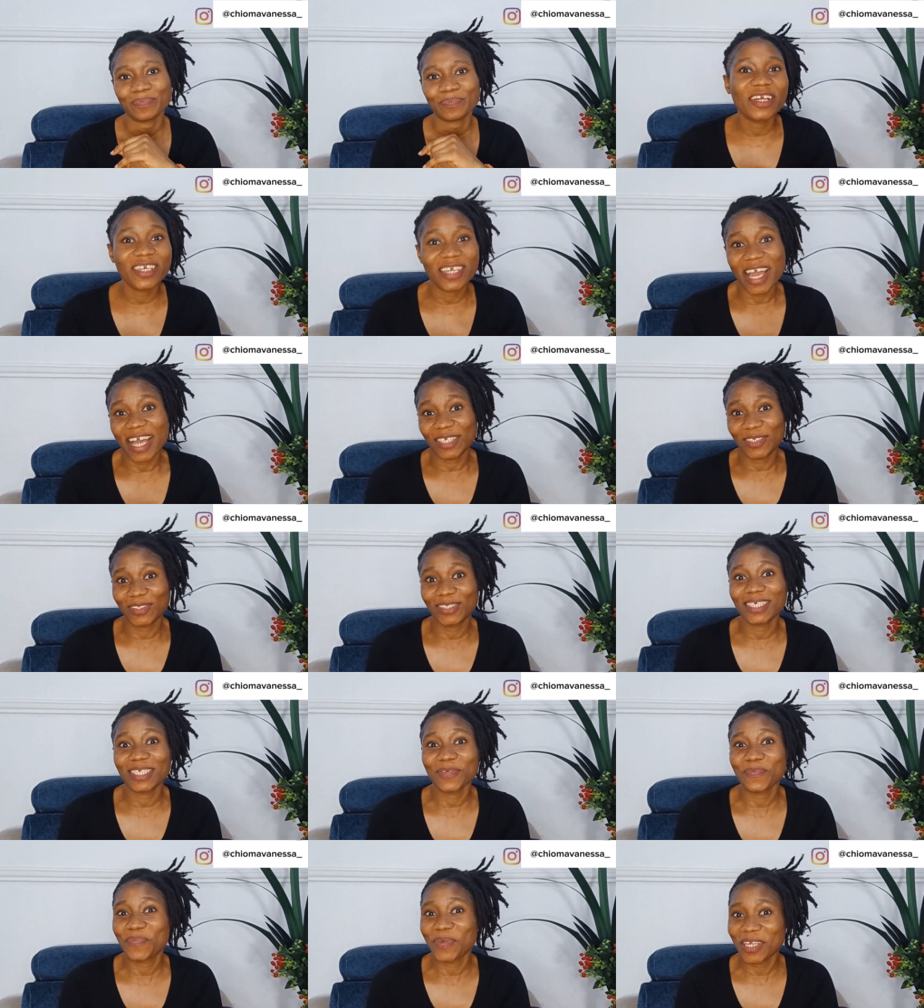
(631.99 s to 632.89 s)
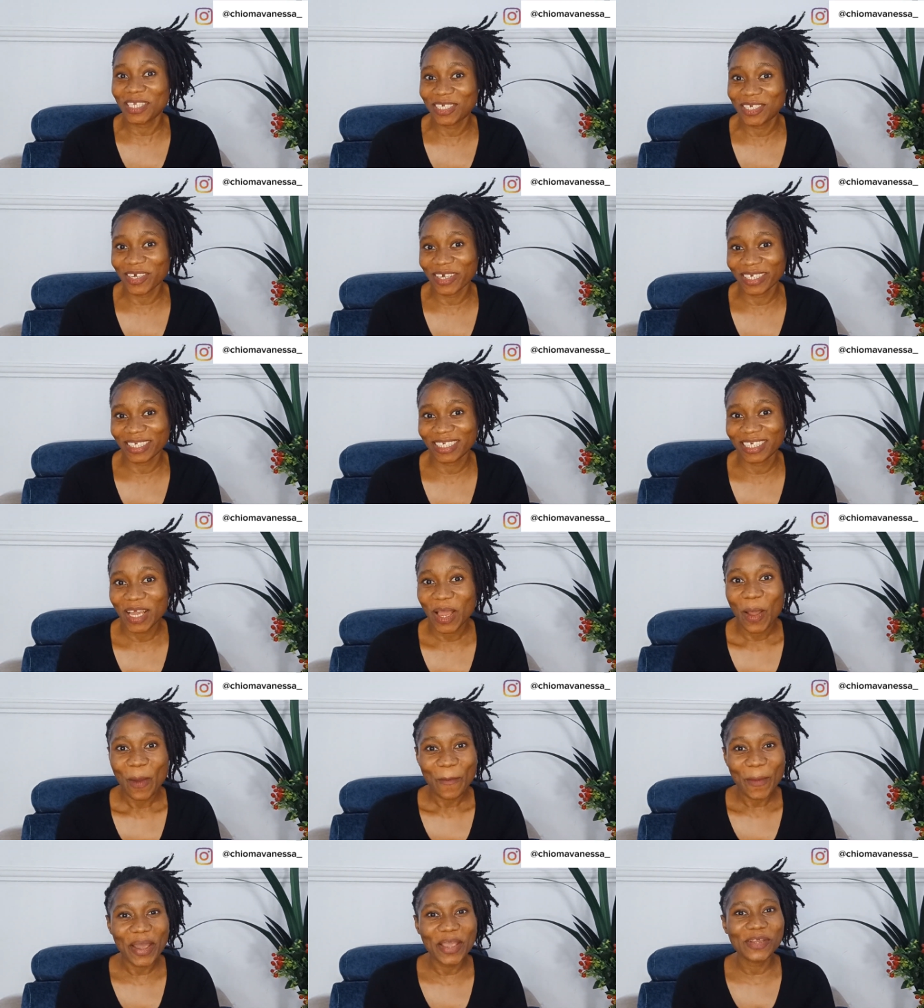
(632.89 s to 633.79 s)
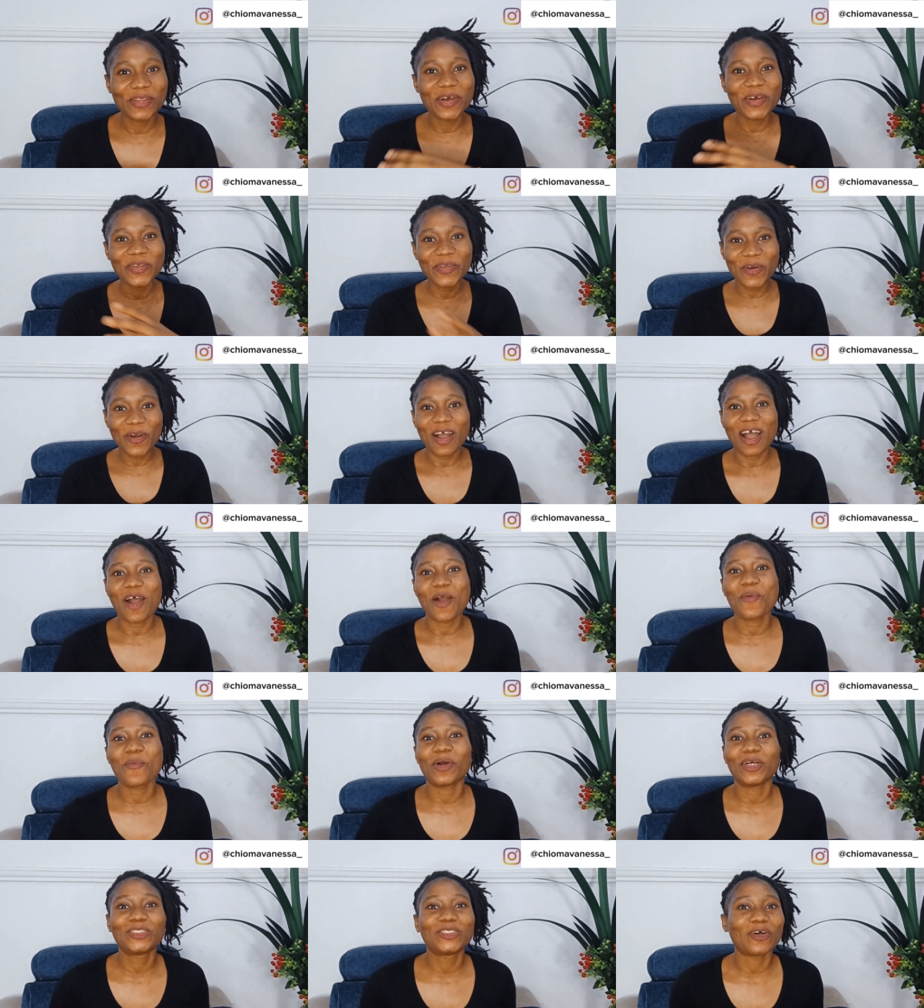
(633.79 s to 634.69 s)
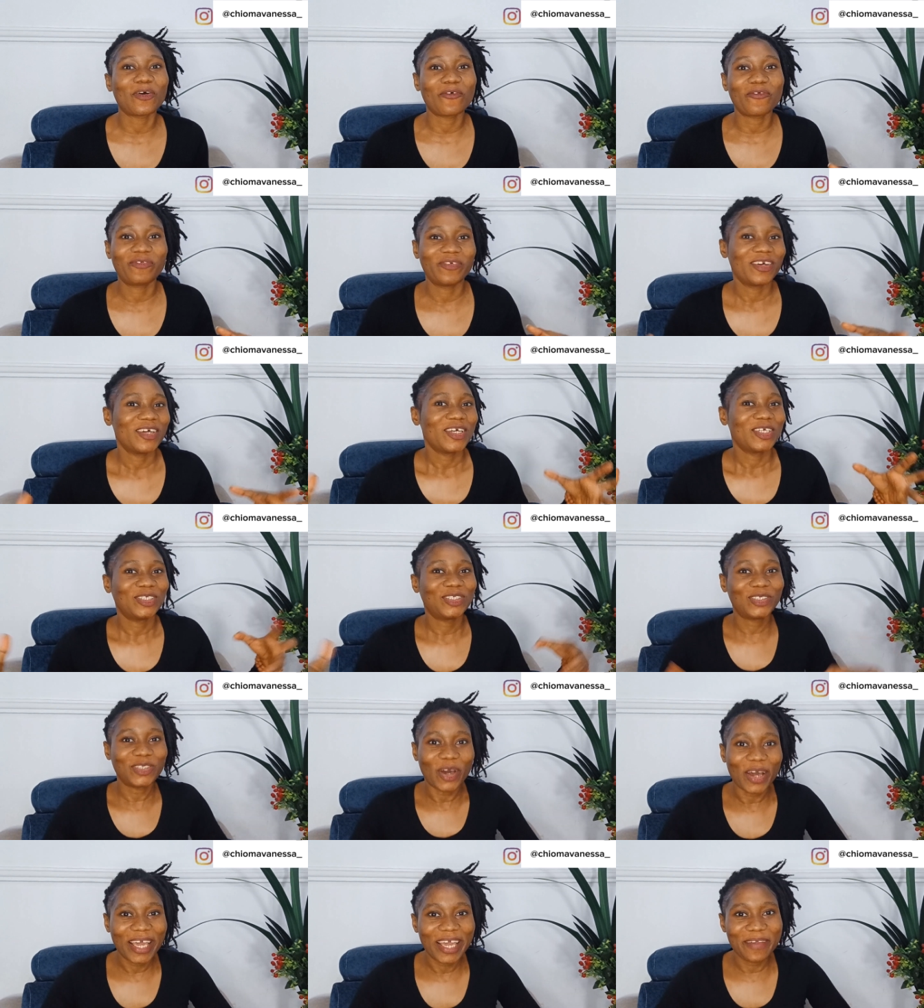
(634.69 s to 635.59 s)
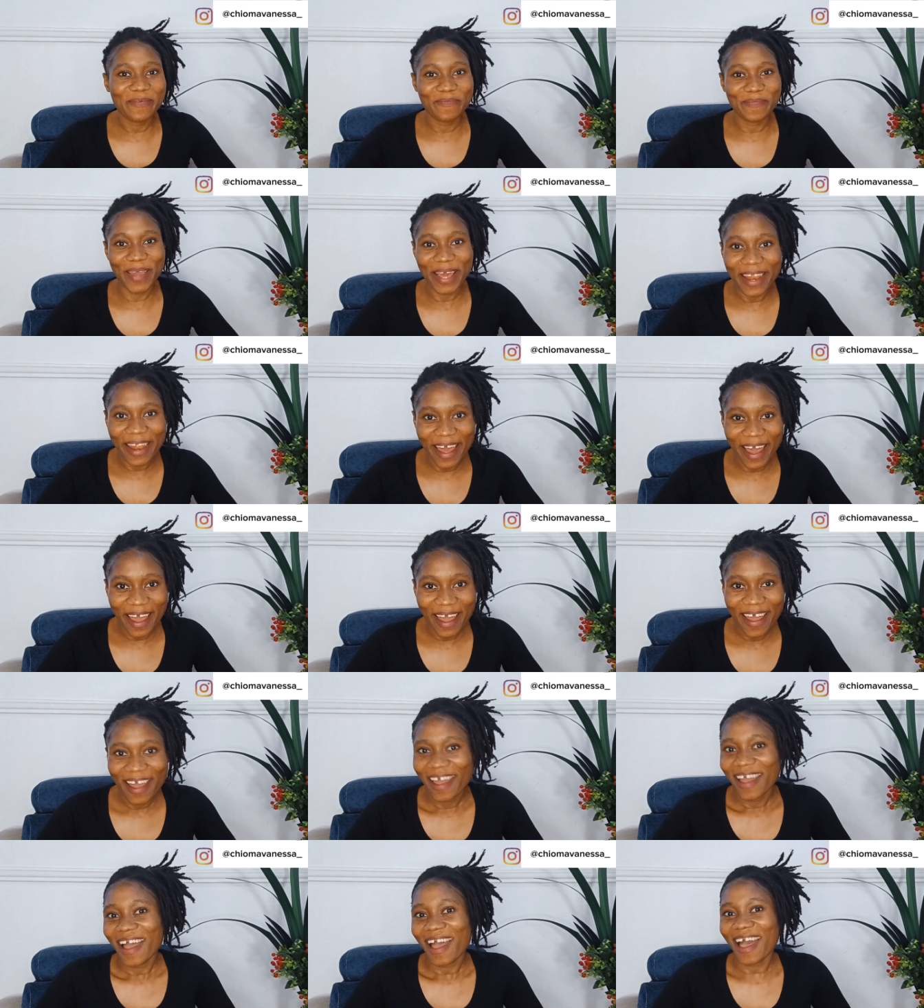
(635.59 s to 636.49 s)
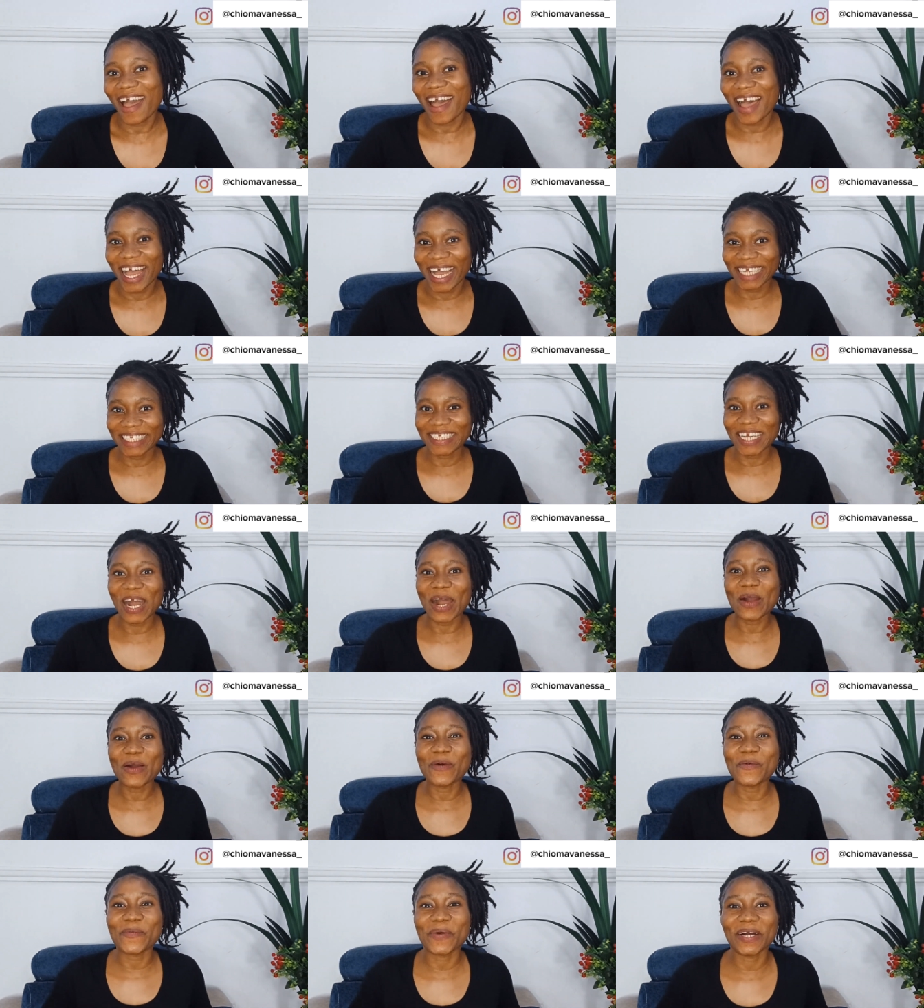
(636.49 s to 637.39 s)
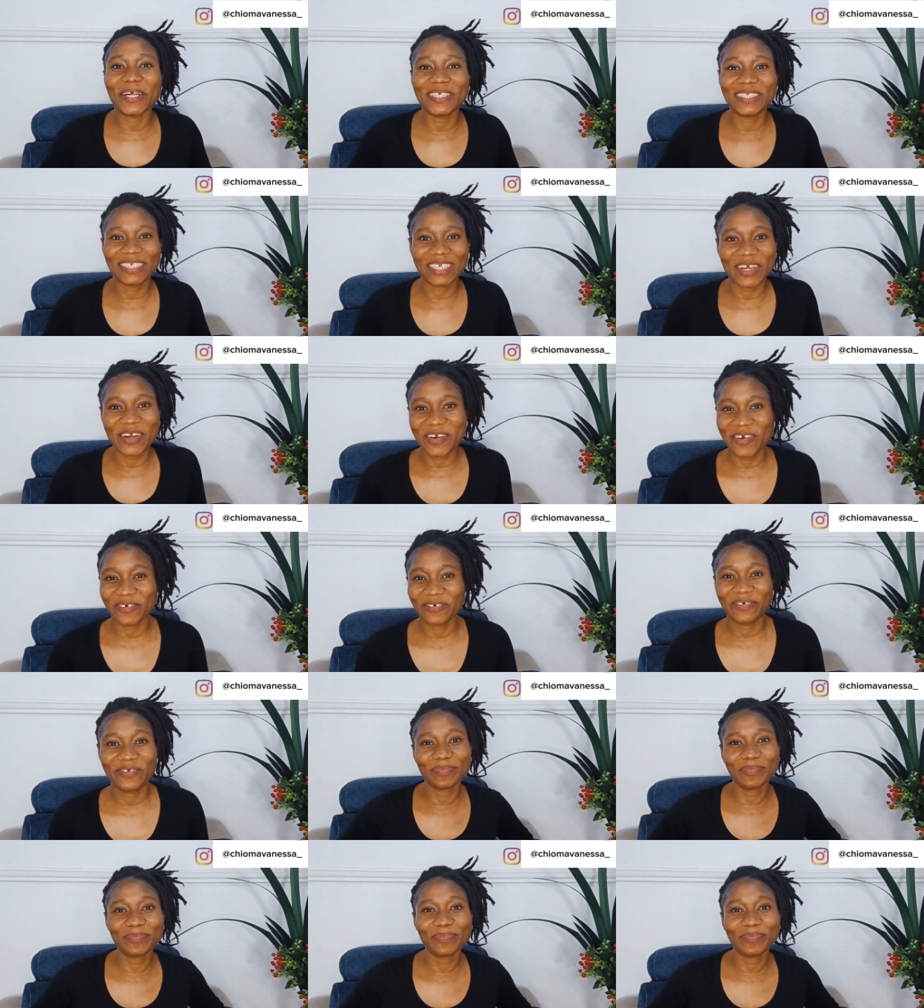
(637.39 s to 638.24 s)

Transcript: Yes, you see the pictures, but you don't know how much of sucking belly and how much of